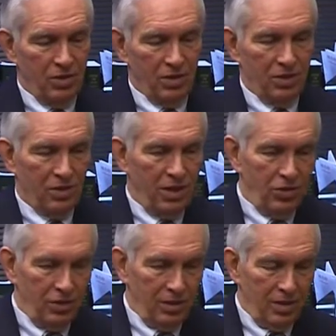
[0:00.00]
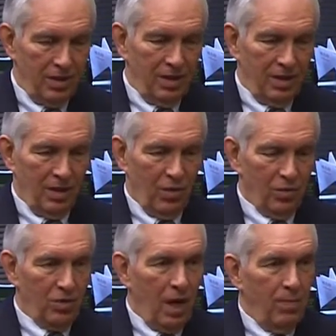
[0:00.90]
stationed
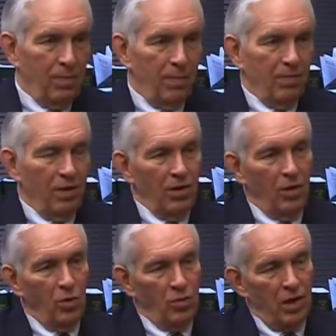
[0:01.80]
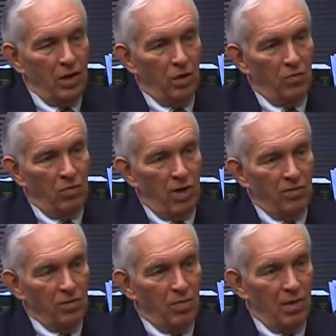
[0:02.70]
on top of the little hotel over
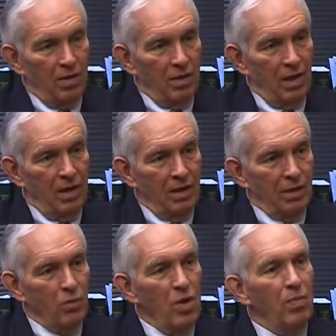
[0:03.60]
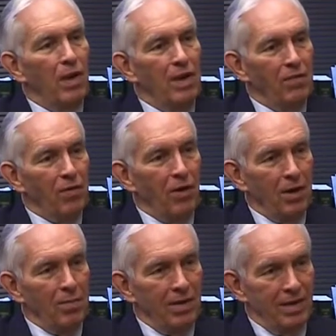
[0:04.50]
Murfreesboro, and we played for
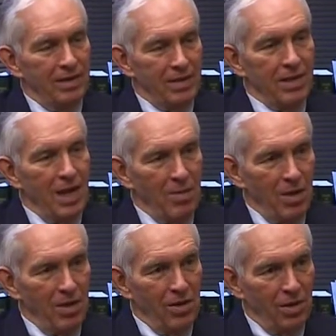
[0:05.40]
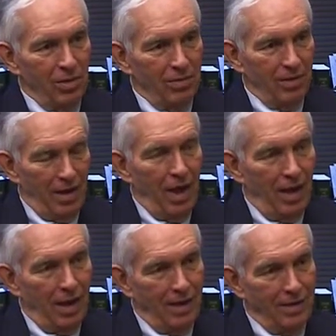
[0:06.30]
him as he came in, you know, a
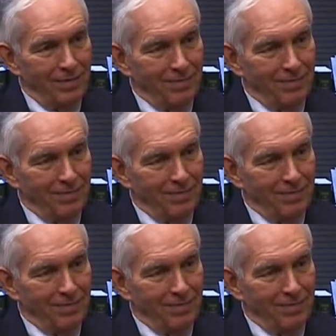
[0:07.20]
highlight.